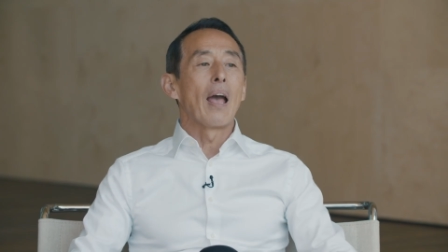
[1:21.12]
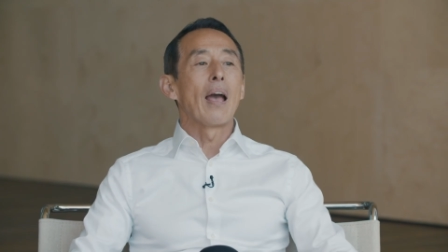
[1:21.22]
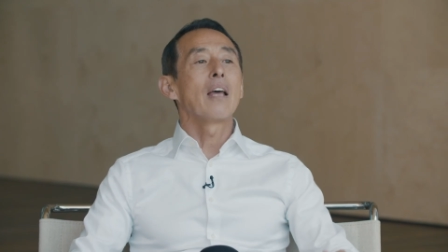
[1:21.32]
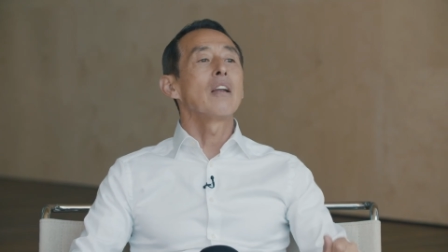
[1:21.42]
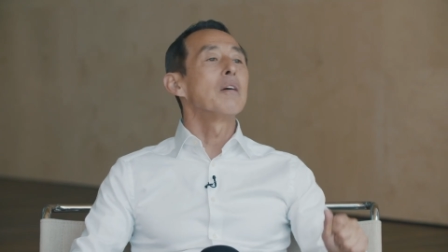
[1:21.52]

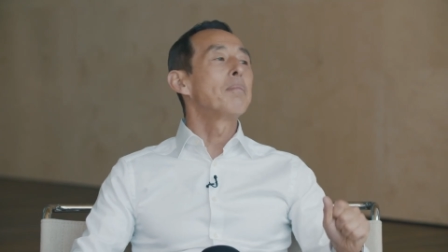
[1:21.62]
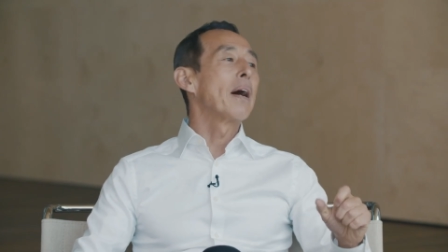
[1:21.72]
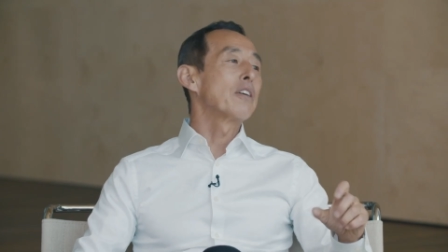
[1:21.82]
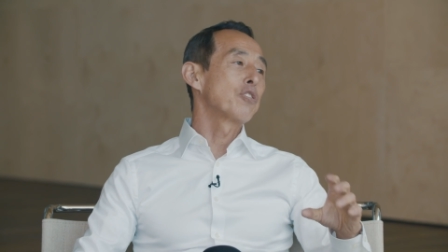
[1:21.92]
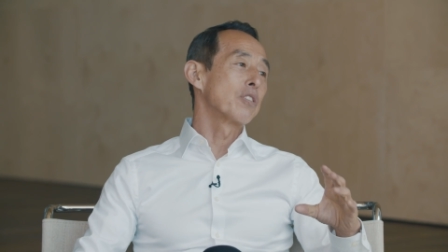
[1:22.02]
and
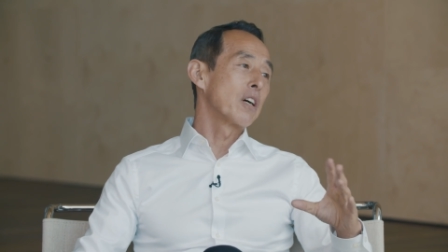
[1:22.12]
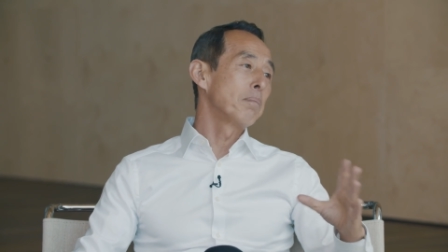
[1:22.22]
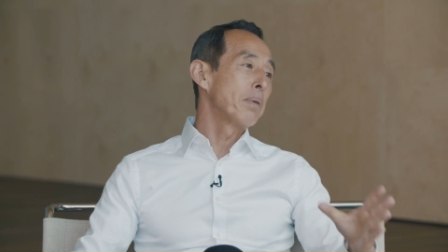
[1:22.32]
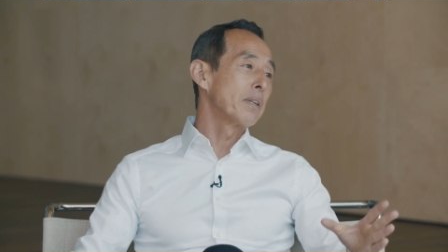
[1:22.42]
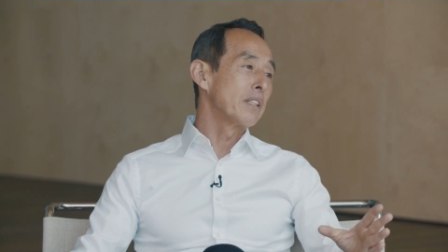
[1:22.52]
about your
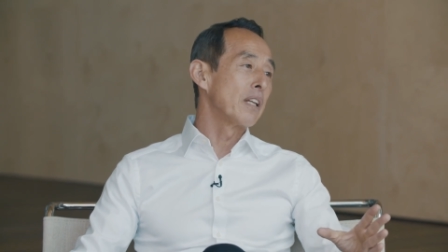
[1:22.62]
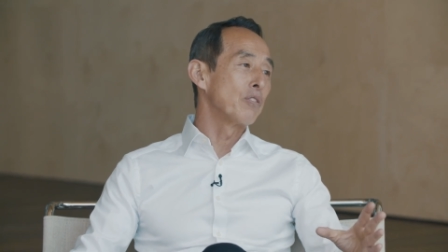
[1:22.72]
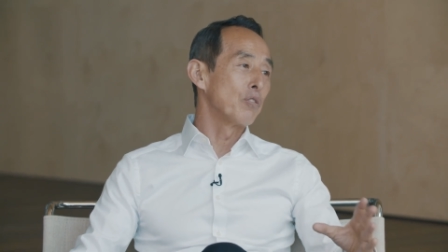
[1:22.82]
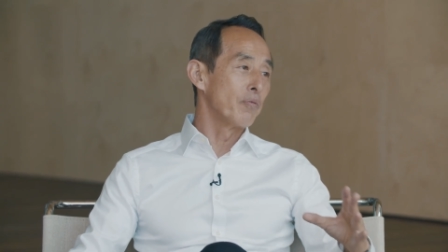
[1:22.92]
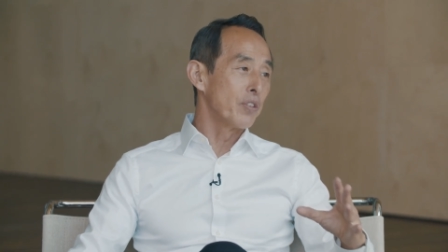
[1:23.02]
company
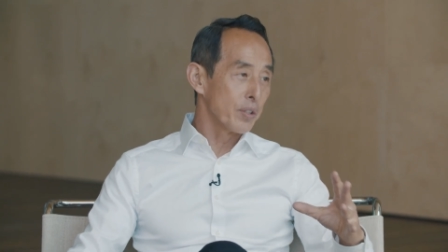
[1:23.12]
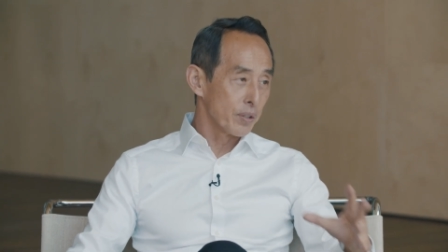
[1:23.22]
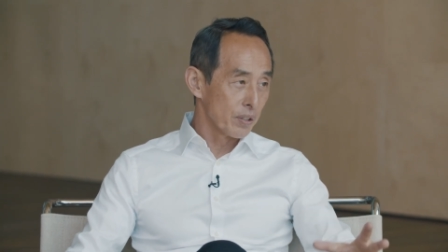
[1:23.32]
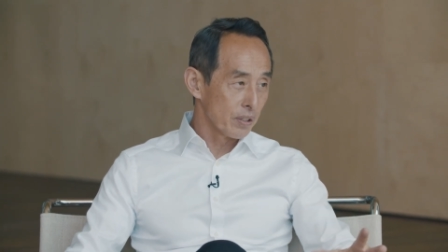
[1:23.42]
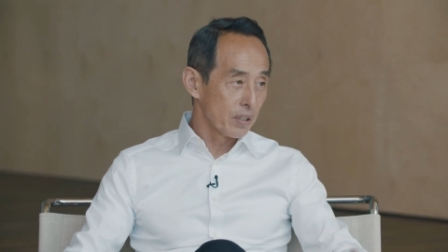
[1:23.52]
that you
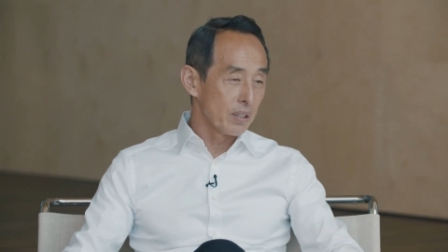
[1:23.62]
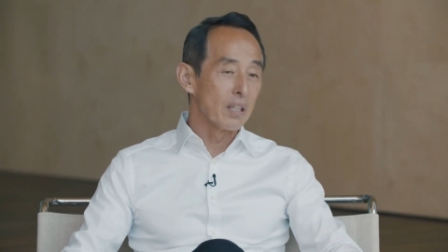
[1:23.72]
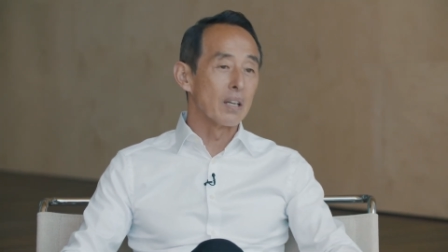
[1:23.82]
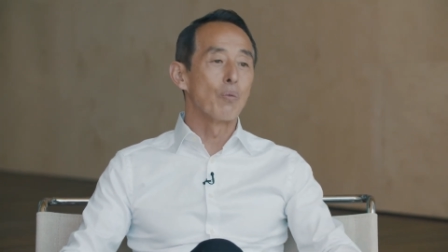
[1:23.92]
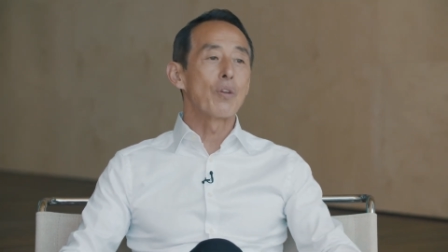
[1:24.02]

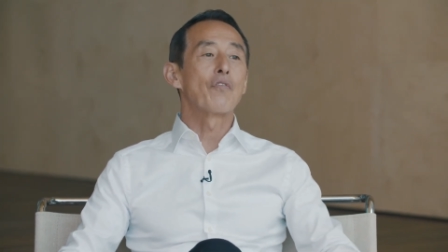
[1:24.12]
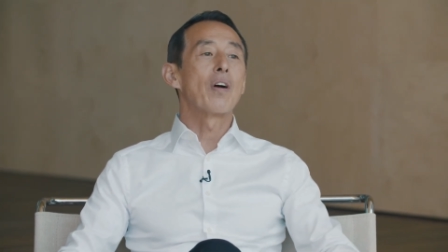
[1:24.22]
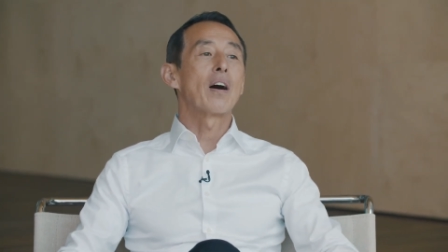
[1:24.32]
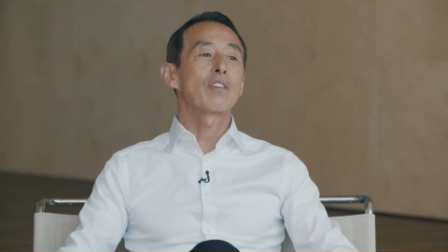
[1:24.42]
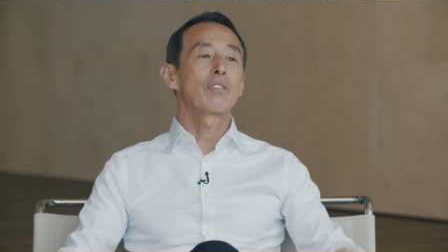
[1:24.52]
built, the
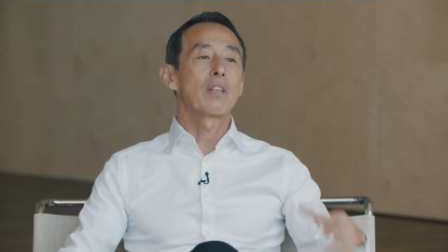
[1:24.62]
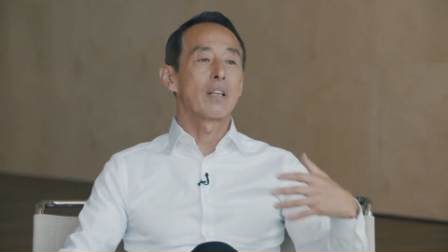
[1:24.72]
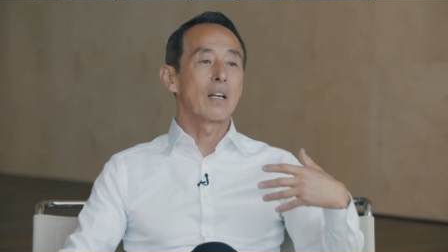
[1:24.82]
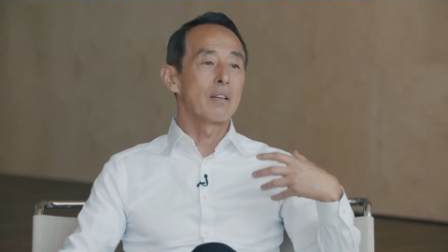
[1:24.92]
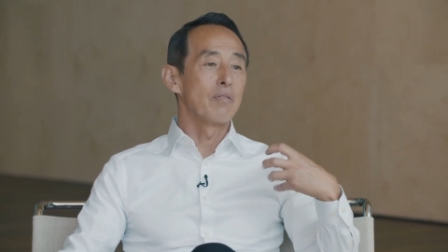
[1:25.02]
WeFox
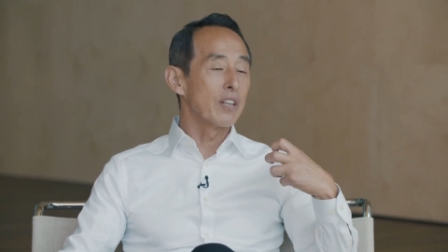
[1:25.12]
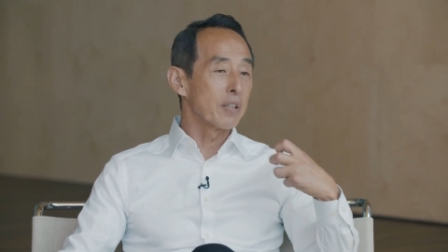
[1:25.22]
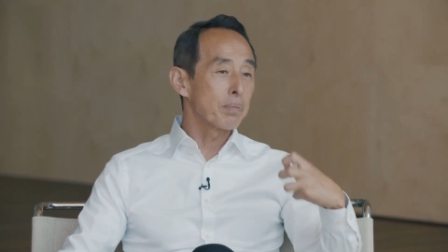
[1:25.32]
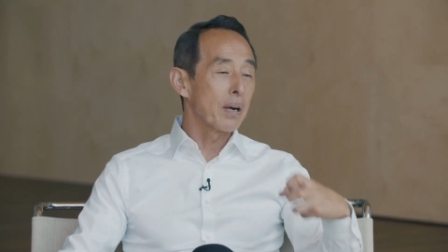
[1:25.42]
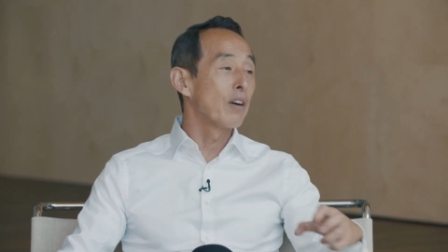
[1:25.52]
that I'm
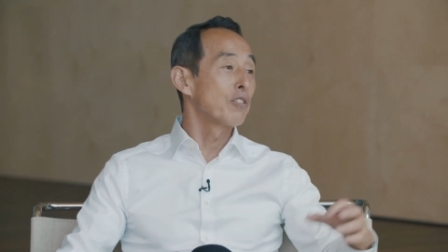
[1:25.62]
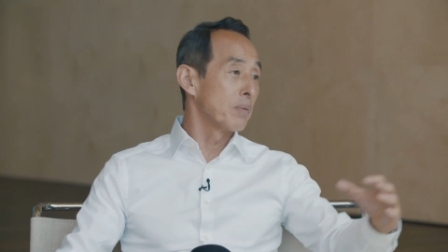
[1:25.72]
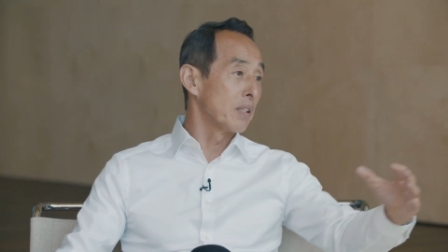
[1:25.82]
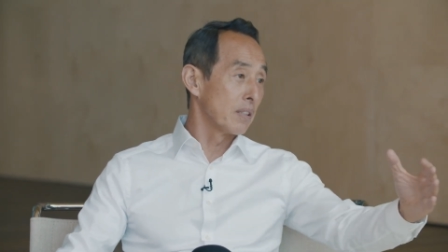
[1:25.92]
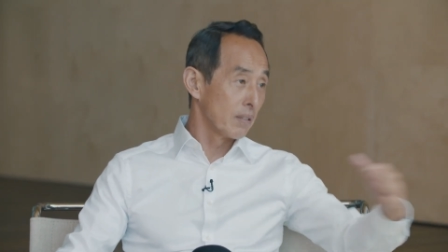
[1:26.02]
very proud
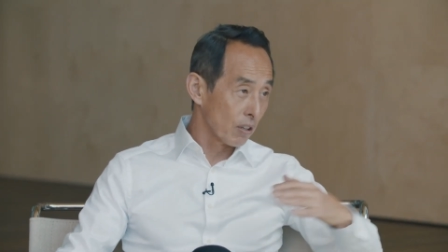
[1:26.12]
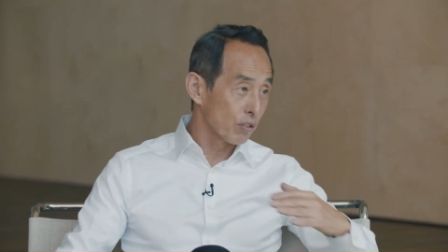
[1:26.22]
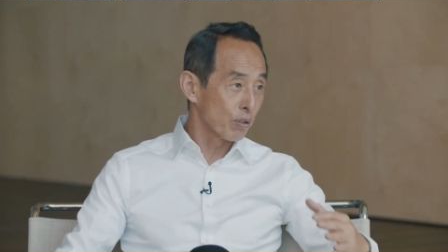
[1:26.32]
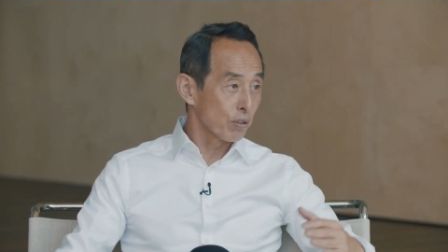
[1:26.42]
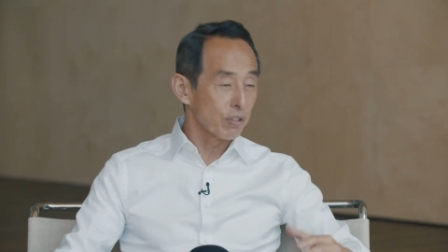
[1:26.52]
to be
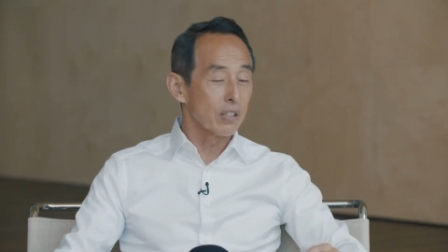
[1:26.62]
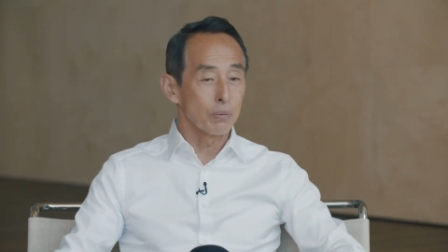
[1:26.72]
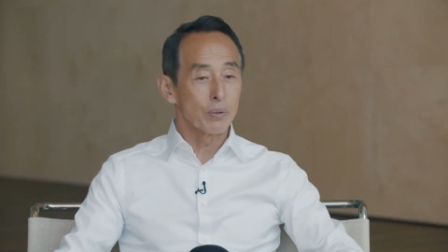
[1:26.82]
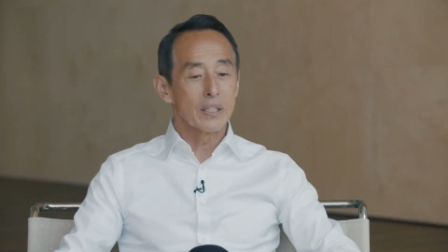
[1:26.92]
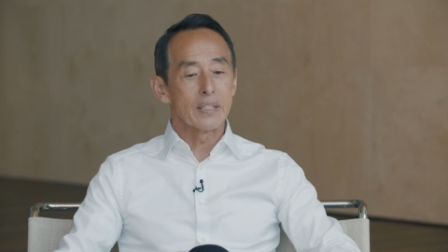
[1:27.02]

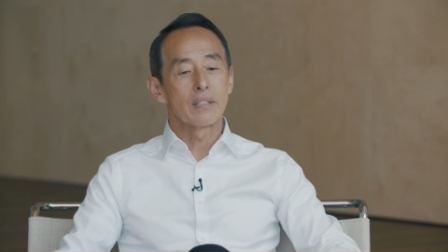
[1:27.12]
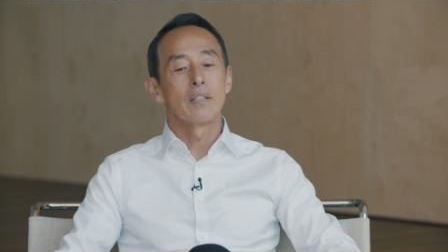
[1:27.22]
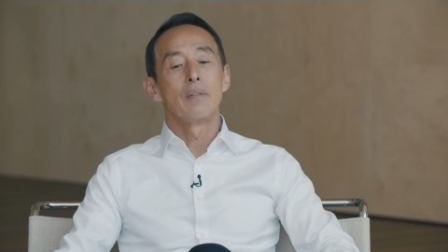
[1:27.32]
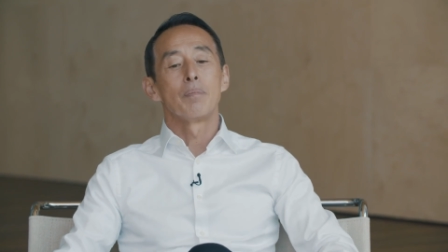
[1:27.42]
associated with.